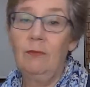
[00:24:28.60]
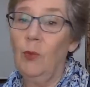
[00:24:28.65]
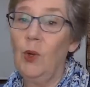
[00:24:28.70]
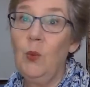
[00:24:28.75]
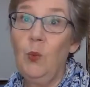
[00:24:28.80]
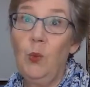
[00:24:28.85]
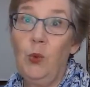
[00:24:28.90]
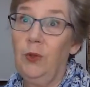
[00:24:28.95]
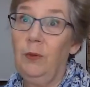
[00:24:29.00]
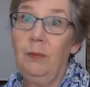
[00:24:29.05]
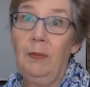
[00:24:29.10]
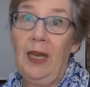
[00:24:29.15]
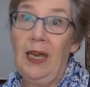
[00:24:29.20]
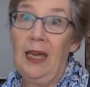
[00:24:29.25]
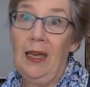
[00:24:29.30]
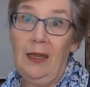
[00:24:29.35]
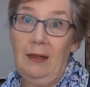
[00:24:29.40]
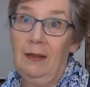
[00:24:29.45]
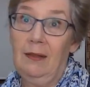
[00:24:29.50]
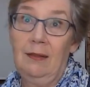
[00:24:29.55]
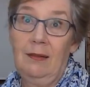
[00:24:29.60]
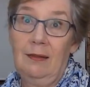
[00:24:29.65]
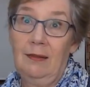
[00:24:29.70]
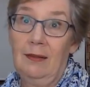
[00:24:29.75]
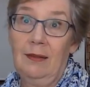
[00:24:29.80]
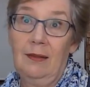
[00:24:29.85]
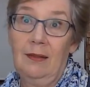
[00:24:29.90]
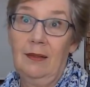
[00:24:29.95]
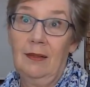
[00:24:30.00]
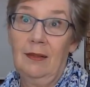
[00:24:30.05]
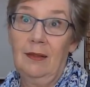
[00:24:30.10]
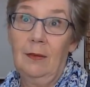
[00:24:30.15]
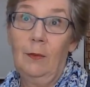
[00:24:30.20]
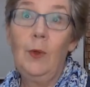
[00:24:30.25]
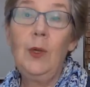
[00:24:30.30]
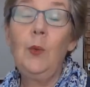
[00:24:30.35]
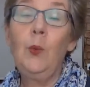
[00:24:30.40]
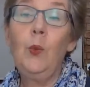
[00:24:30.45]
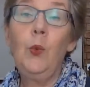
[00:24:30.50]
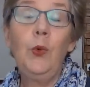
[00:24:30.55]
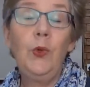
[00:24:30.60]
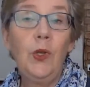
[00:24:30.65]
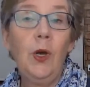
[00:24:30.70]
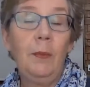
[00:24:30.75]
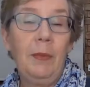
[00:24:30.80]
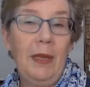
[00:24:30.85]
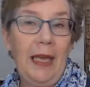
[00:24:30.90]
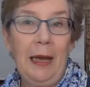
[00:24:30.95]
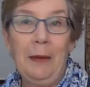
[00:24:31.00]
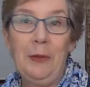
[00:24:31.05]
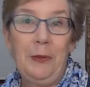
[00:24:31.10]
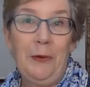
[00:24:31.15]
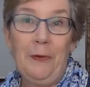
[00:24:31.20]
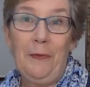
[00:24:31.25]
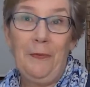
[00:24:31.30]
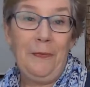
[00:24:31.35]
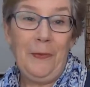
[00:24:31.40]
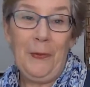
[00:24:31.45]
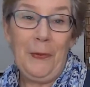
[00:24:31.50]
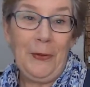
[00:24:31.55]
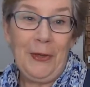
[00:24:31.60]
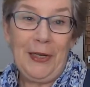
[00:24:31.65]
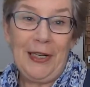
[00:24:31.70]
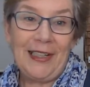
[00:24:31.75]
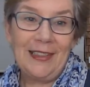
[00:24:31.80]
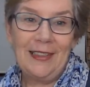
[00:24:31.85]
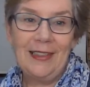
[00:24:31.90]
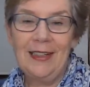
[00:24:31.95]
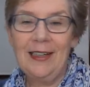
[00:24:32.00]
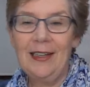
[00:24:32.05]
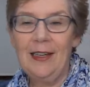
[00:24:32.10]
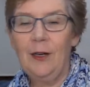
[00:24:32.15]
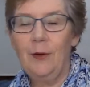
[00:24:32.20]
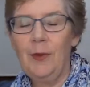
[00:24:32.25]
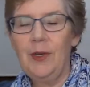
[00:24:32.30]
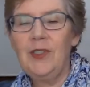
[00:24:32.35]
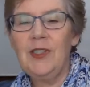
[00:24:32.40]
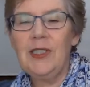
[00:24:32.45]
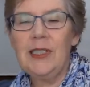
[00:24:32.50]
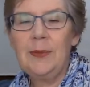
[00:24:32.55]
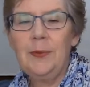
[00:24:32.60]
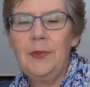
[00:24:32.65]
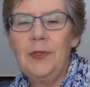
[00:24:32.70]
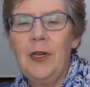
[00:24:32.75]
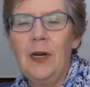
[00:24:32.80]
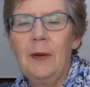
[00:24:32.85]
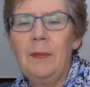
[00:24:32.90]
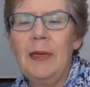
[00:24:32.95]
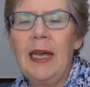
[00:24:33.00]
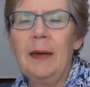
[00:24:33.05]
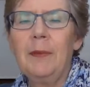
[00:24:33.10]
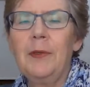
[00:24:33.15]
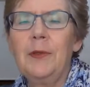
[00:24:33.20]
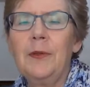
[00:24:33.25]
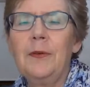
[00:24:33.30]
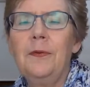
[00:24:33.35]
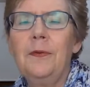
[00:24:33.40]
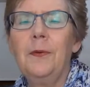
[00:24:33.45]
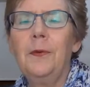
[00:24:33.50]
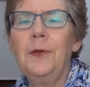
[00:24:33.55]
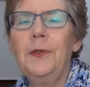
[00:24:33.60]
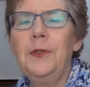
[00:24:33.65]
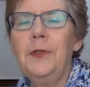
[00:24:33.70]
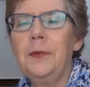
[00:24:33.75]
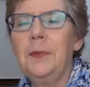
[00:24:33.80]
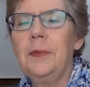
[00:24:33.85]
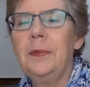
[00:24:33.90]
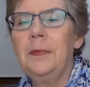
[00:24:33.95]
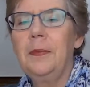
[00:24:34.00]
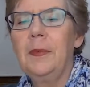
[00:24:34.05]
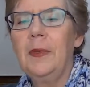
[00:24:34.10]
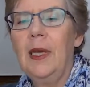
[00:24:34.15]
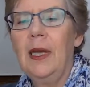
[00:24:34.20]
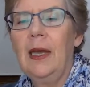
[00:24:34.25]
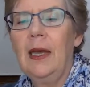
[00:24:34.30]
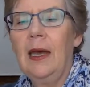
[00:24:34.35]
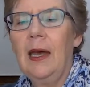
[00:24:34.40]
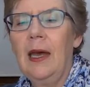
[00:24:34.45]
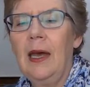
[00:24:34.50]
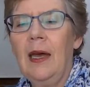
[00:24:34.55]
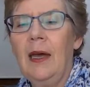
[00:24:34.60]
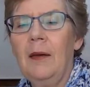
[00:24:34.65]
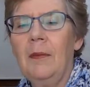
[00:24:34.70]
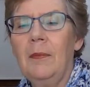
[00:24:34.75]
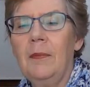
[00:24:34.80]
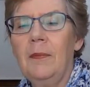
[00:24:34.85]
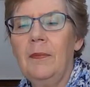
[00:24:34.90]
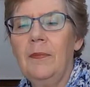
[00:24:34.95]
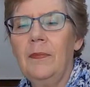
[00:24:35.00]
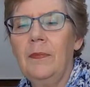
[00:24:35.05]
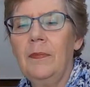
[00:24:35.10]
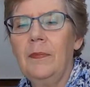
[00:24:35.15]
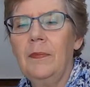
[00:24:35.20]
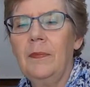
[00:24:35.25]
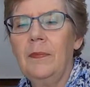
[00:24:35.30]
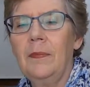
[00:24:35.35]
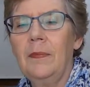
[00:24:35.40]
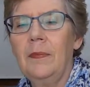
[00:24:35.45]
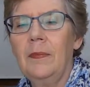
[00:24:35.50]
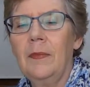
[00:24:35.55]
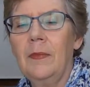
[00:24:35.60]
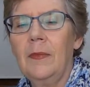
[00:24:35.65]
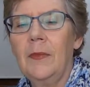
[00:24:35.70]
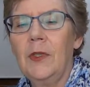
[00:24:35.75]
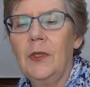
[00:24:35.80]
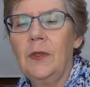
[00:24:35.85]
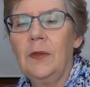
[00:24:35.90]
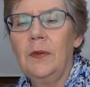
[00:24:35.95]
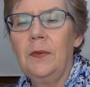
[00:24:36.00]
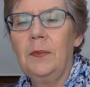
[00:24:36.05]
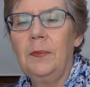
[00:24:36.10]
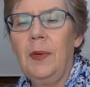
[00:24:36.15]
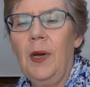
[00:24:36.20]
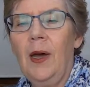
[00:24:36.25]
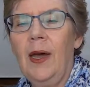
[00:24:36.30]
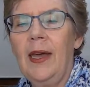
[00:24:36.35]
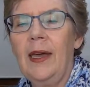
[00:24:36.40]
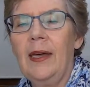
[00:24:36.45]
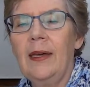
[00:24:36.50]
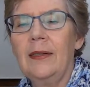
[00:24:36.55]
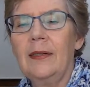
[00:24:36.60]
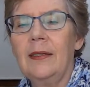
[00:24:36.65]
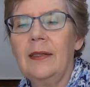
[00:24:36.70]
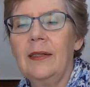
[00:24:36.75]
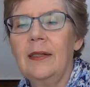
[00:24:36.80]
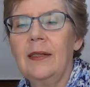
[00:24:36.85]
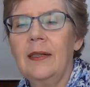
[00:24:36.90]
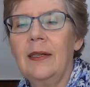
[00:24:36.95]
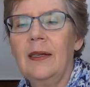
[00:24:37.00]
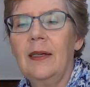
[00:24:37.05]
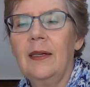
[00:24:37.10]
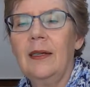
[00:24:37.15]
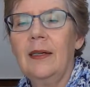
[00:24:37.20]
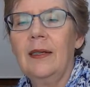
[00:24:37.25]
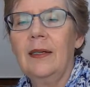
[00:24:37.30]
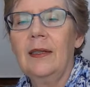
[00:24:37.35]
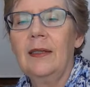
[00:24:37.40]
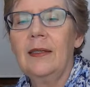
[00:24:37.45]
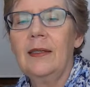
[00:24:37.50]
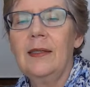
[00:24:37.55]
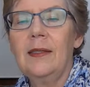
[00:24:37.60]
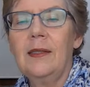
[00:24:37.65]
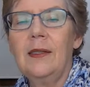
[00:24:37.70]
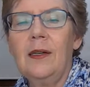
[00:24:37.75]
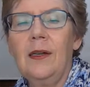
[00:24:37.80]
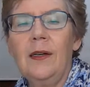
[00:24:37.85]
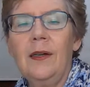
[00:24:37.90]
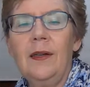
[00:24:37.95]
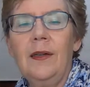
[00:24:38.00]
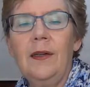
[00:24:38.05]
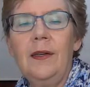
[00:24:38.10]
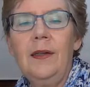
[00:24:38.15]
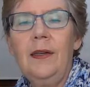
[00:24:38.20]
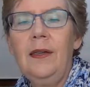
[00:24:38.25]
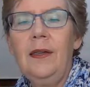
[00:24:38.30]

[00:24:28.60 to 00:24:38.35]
we would not be able to afford it. We just would not be able to afford to buy it. So